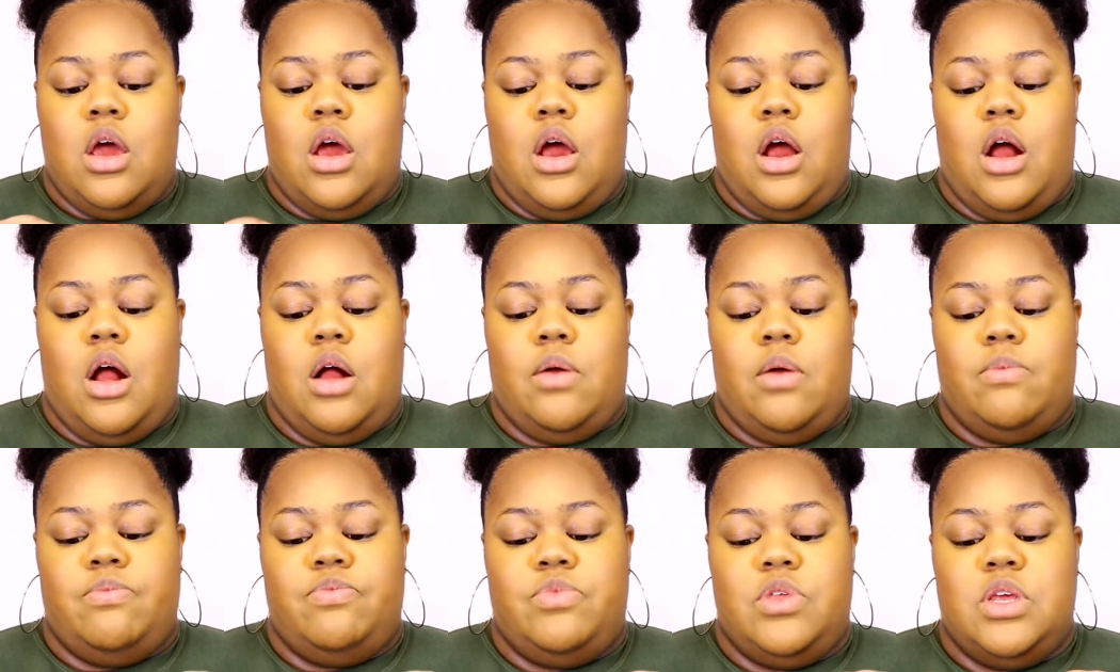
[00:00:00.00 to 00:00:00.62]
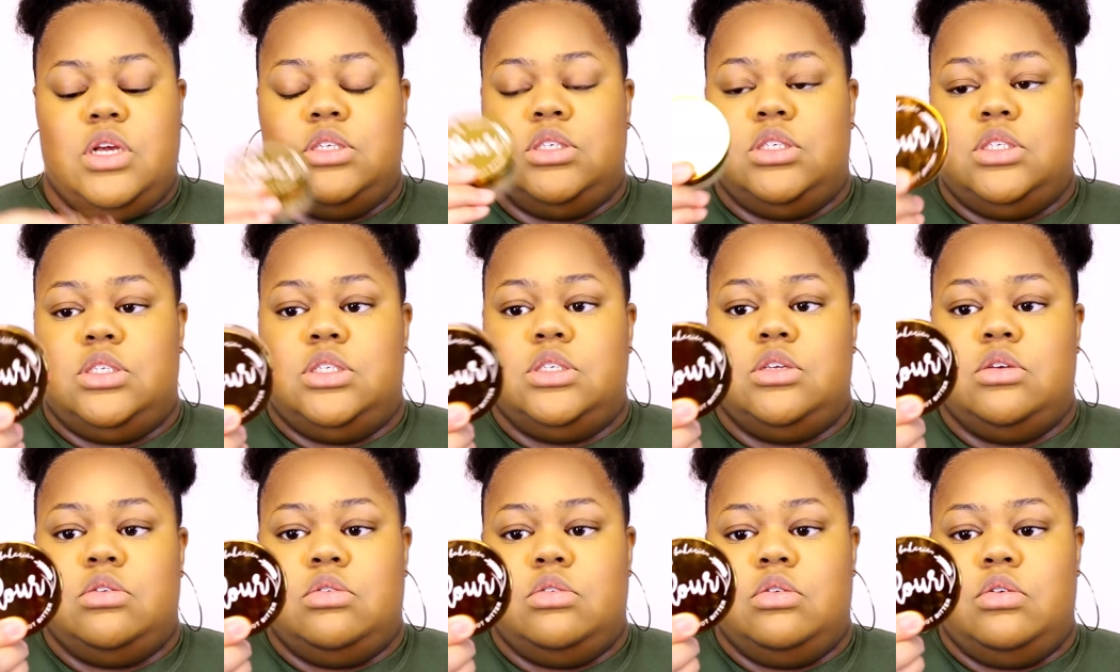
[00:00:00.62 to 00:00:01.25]

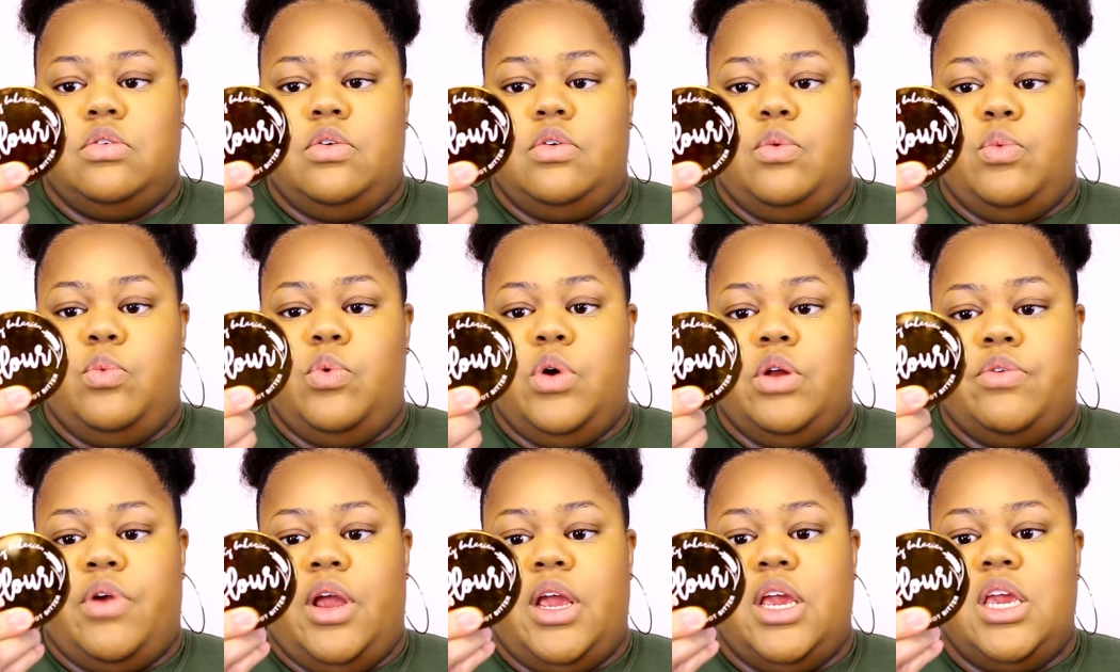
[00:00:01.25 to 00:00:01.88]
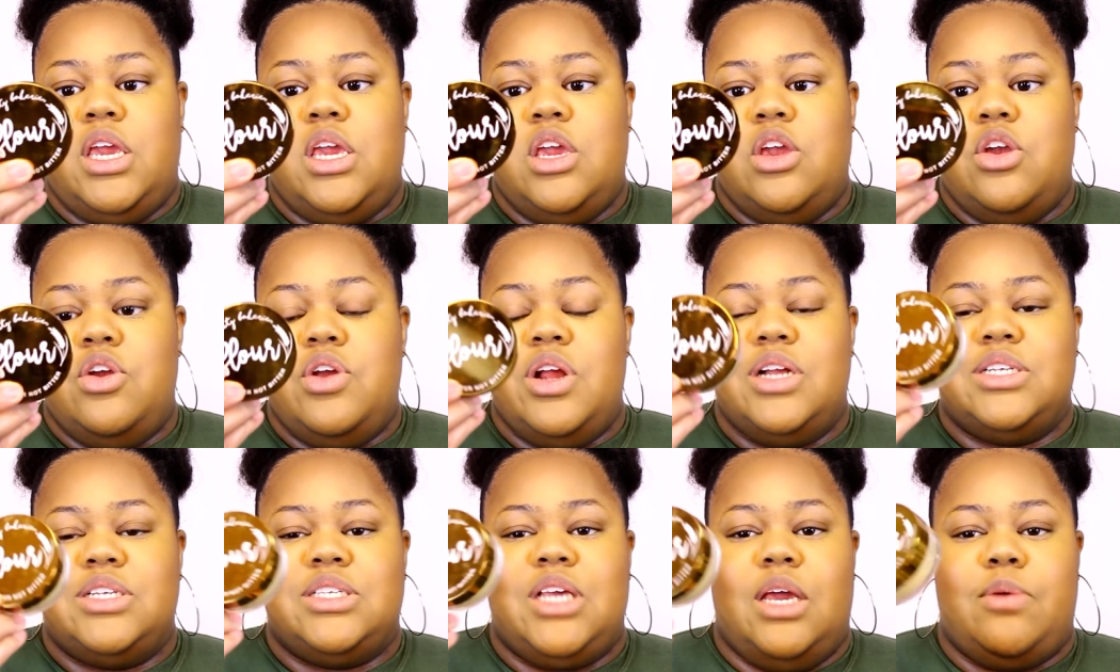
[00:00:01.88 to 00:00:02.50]
this one right here
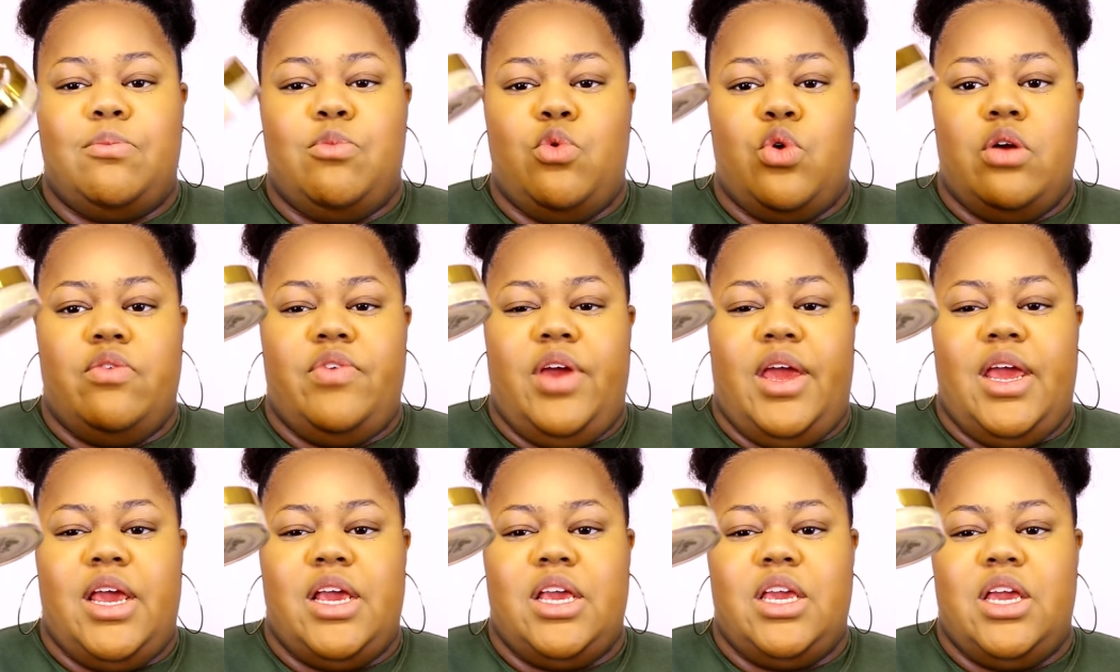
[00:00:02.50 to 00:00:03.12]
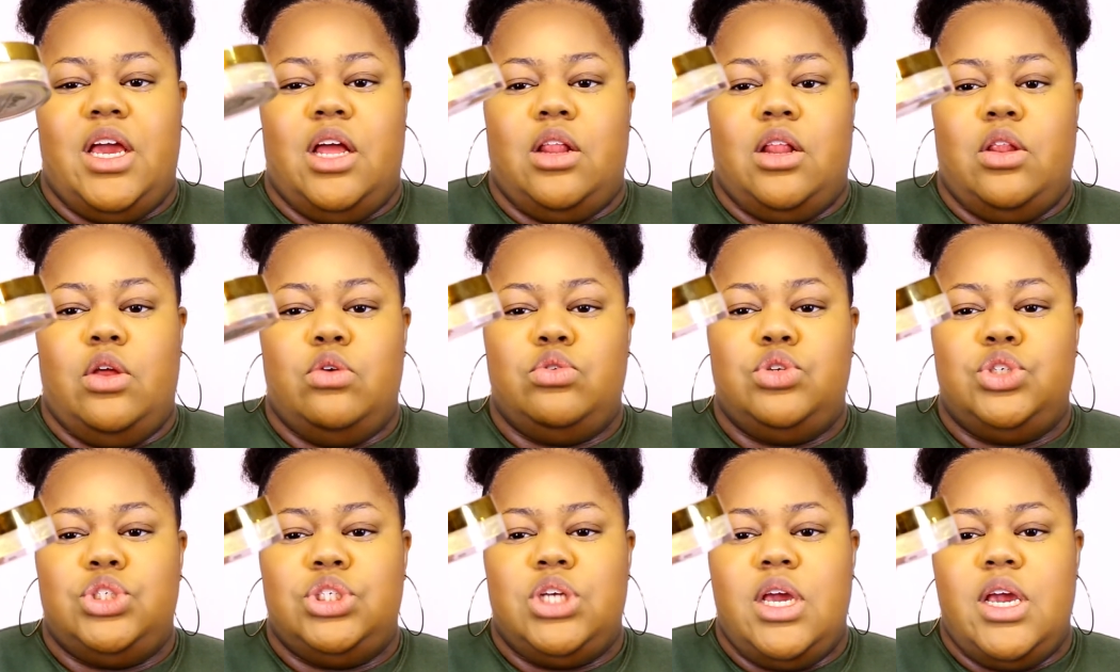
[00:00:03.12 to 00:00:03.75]
is like more of a yellow
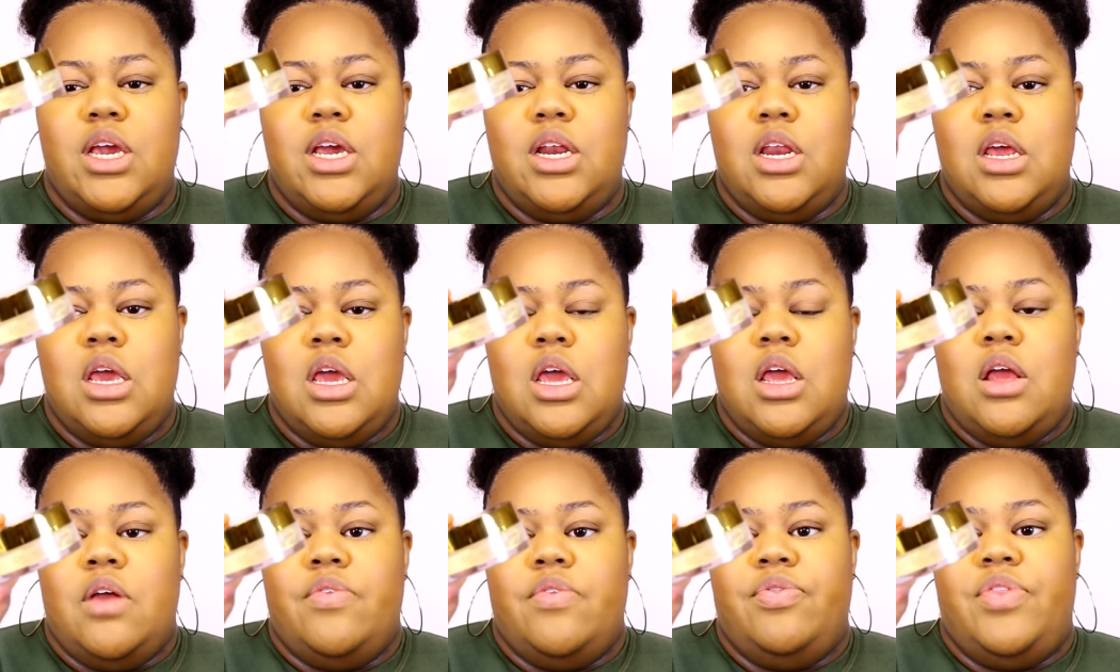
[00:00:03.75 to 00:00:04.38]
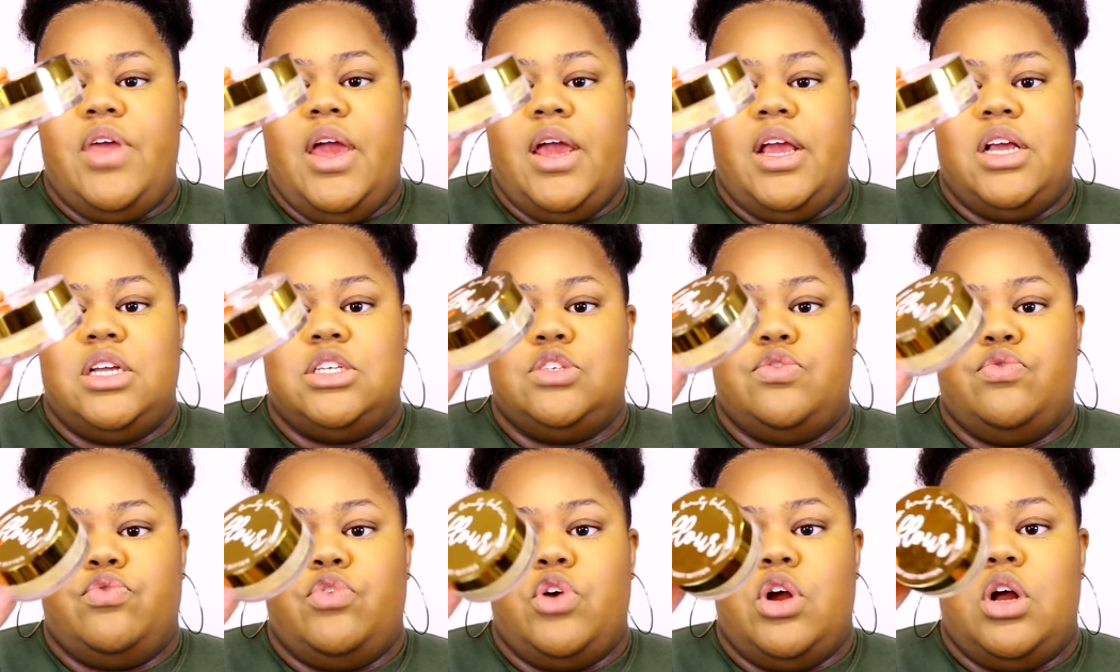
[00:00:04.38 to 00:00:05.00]
shade that
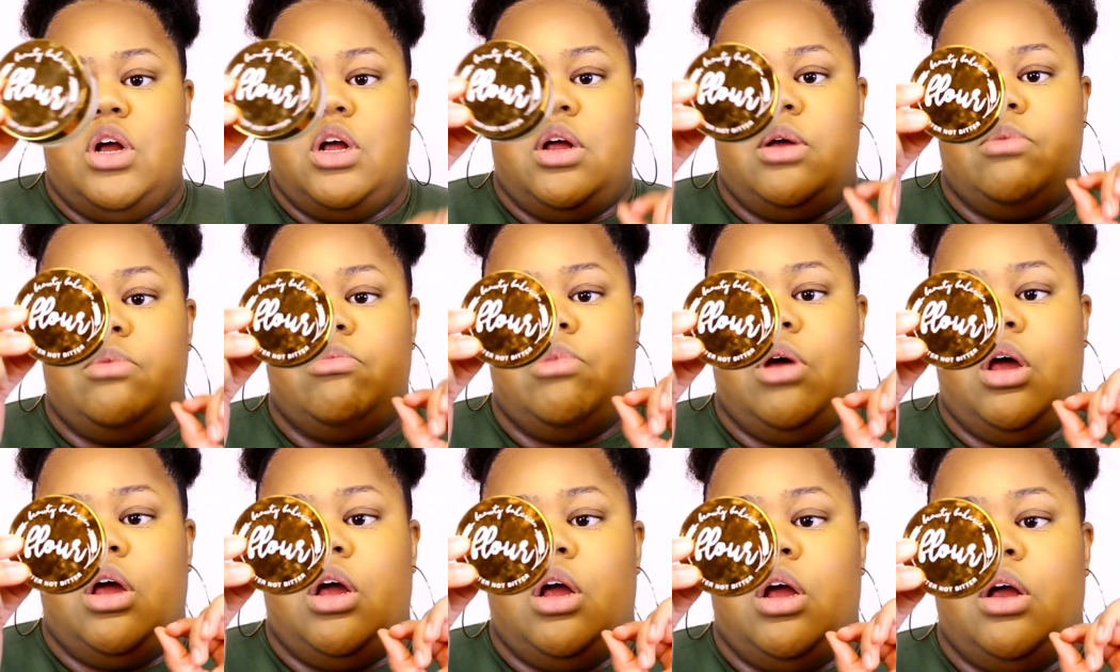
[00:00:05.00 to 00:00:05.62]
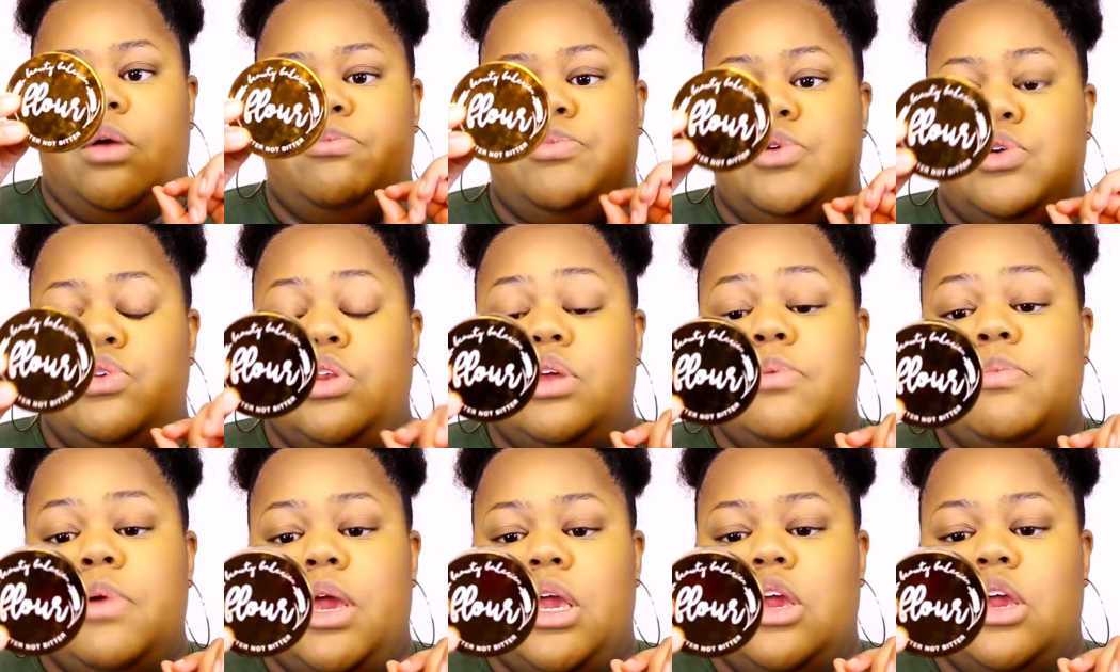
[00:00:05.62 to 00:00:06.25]
is from
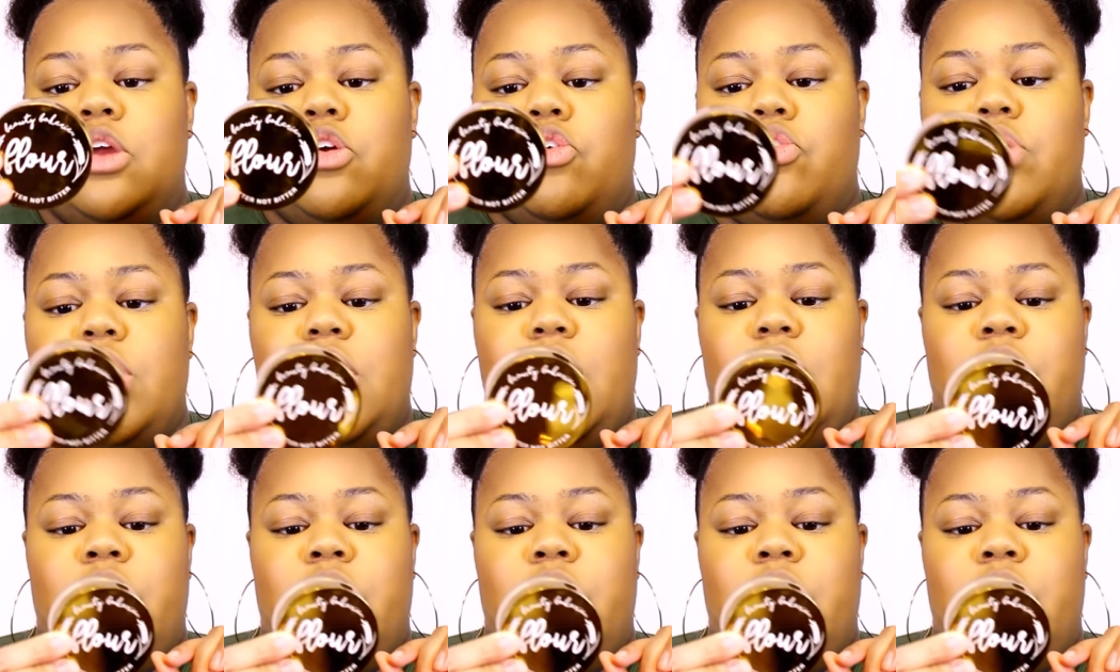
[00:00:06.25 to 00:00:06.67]
Beauty Bakery,